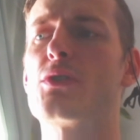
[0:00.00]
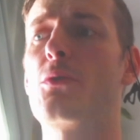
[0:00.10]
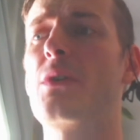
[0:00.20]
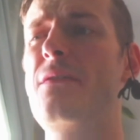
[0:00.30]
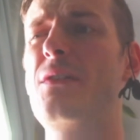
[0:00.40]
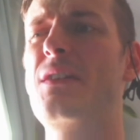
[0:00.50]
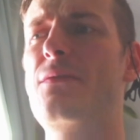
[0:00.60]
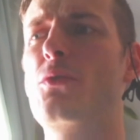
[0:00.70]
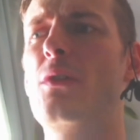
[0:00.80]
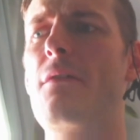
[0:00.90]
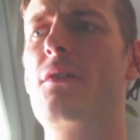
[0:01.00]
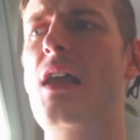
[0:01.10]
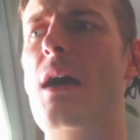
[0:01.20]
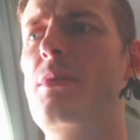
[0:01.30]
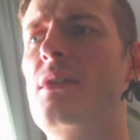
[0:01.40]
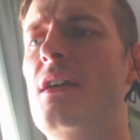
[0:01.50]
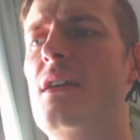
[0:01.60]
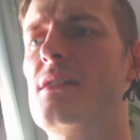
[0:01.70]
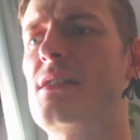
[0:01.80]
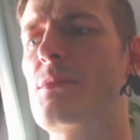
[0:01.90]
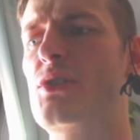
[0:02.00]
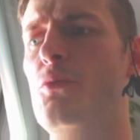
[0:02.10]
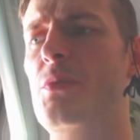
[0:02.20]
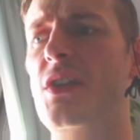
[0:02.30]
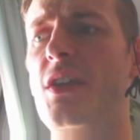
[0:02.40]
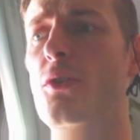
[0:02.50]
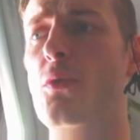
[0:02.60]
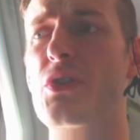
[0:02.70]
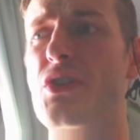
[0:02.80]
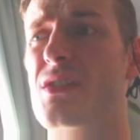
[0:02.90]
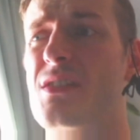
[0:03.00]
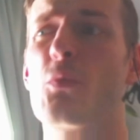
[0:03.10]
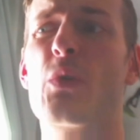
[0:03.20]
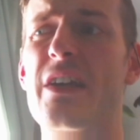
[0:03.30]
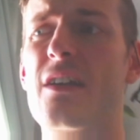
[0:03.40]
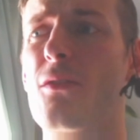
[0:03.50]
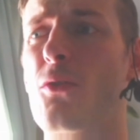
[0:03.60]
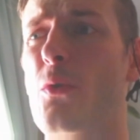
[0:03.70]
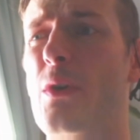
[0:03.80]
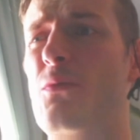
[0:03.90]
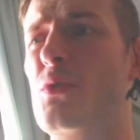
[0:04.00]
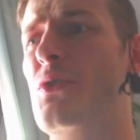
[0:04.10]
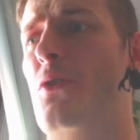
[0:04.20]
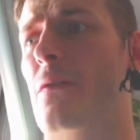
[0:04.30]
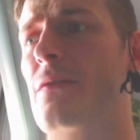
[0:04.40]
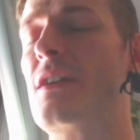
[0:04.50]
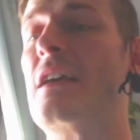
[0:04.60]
So even if you level up some stupid hero which is weak or it was nerfed,